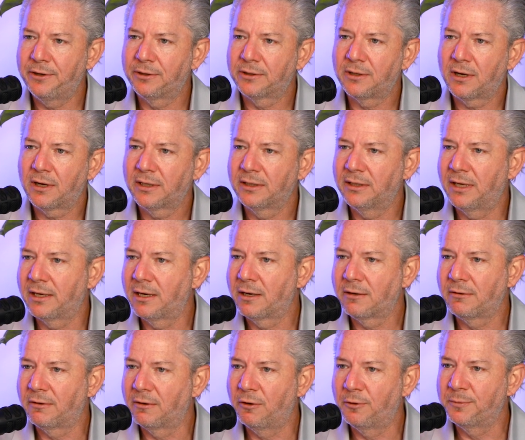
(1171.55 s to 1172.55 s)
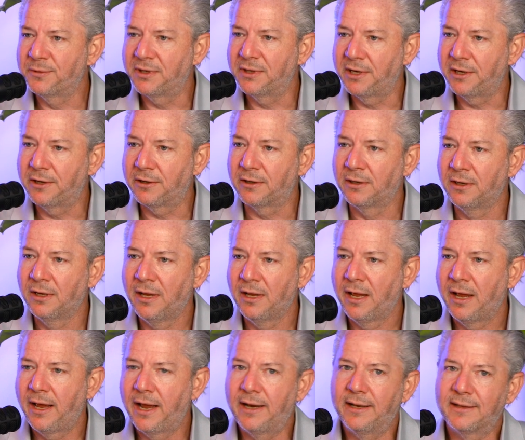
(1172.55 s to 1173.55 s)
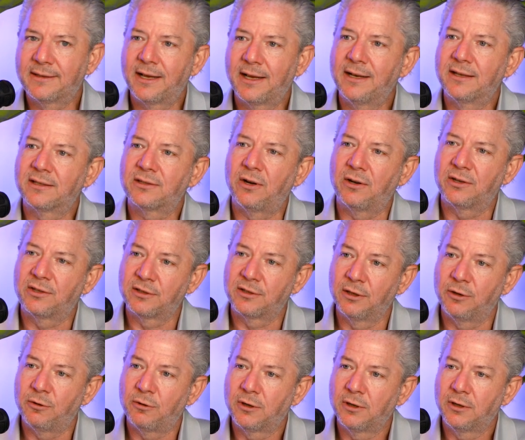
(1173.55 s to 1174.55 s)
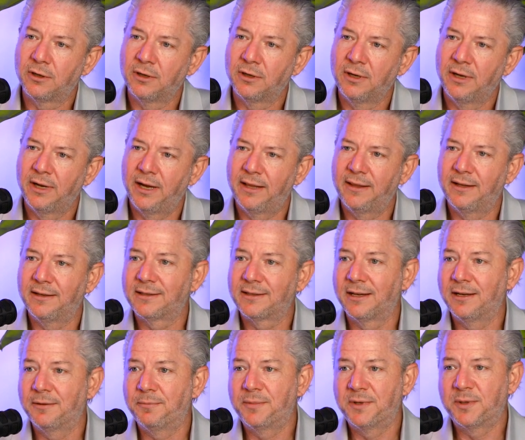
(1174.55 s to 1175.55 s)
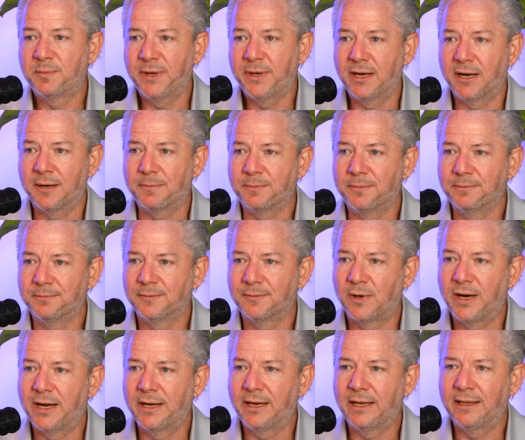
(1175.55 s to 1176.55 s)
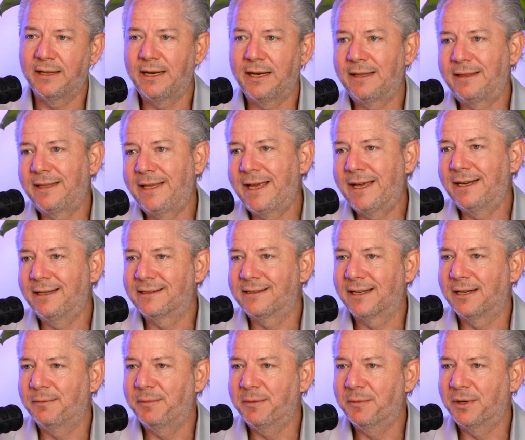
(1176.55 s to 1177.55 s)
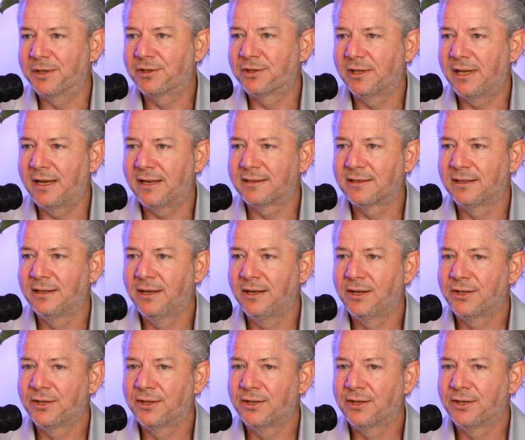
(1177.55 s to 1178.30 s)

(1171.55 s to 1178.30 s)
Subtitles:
You're talking 900 homes a year, and it's going to start slower, and then it's going to speed up, right? And then at the end, it's going to be much less.